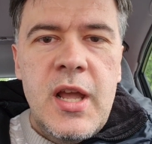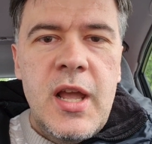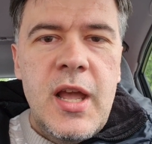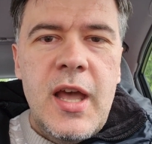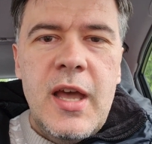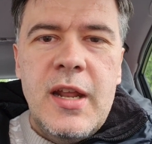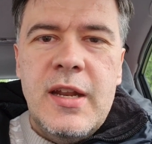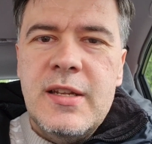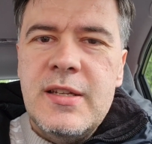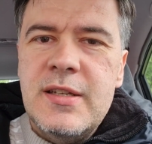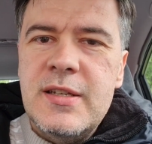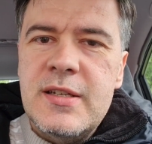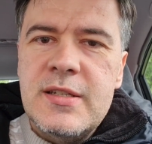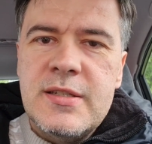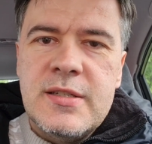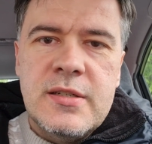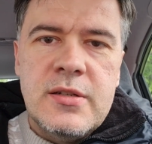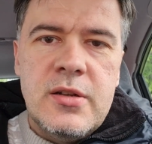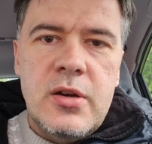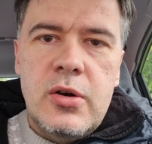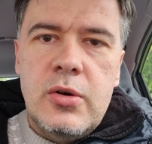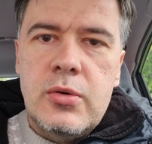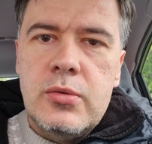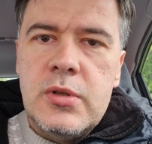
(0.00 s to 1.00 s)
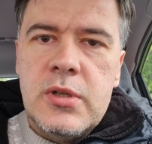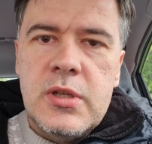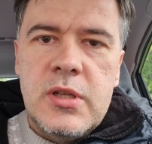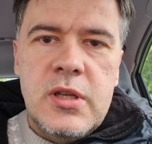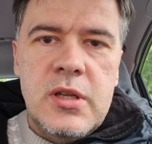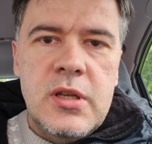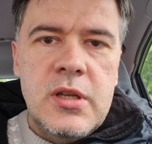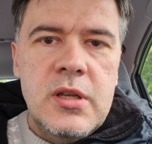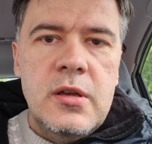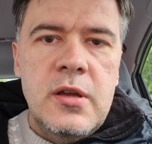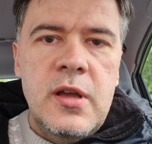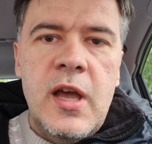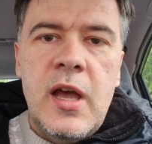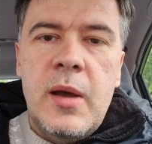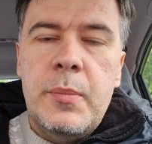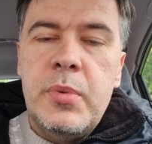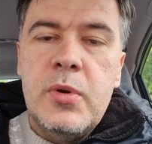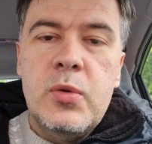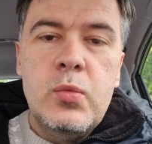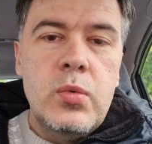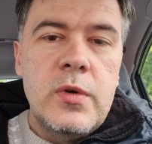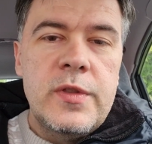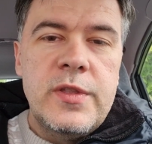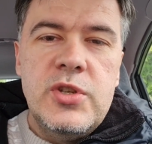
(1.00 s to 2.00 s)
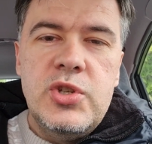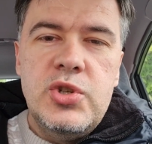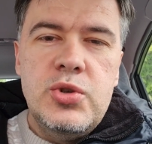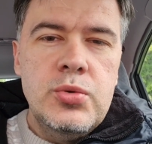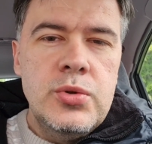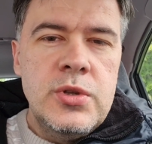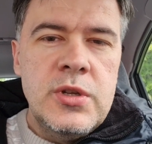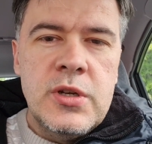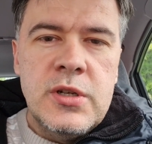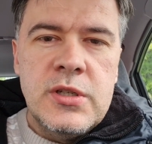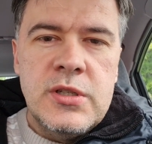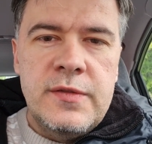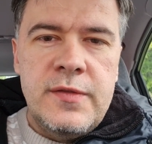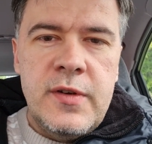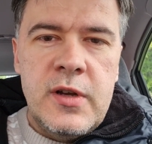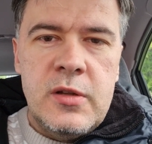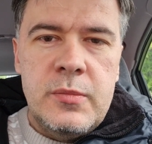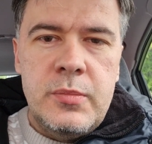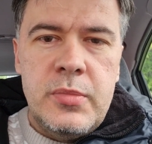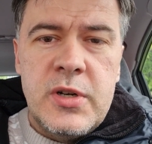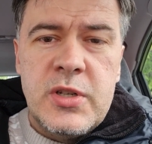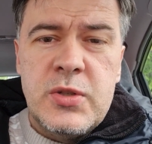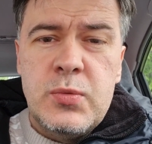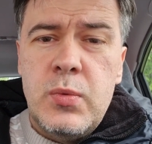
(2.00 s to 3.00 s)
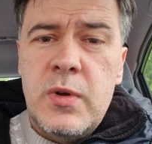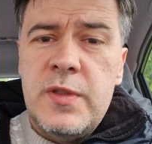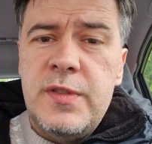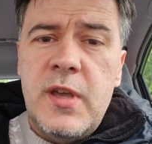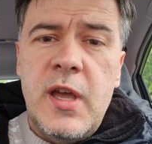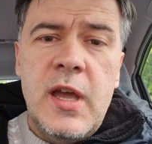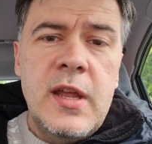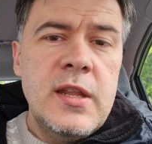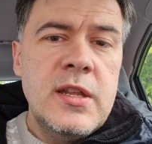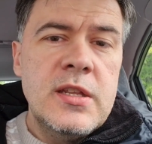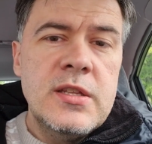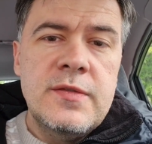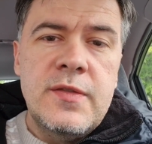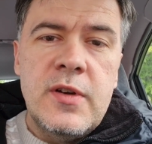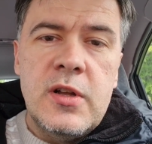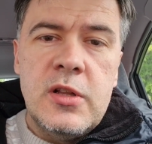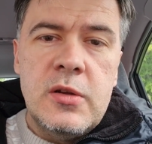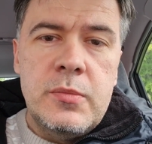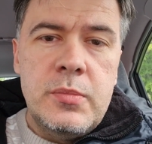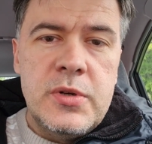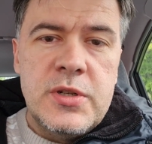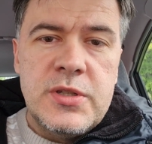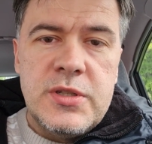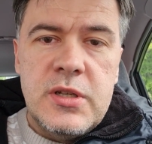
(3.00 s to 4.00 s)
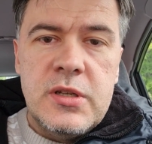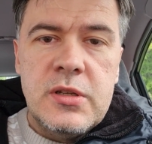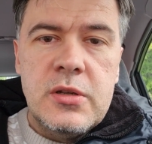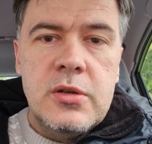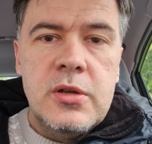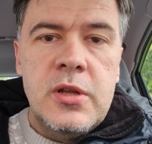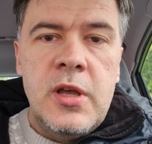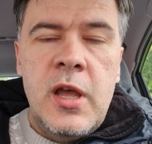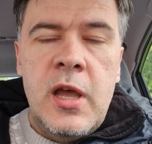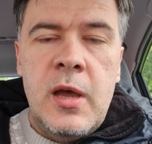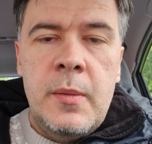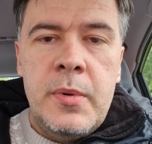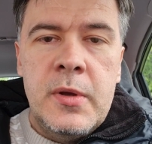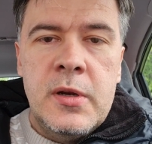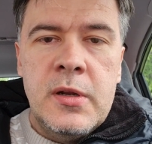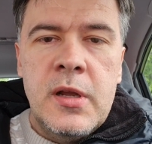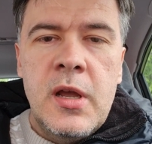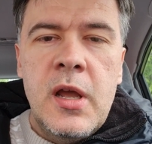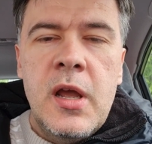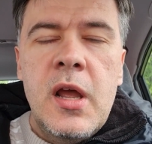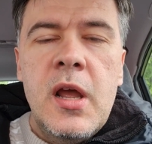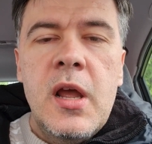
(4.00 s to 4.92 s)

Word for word: And it doesn't only happen with junior developers, with any developers it could happen.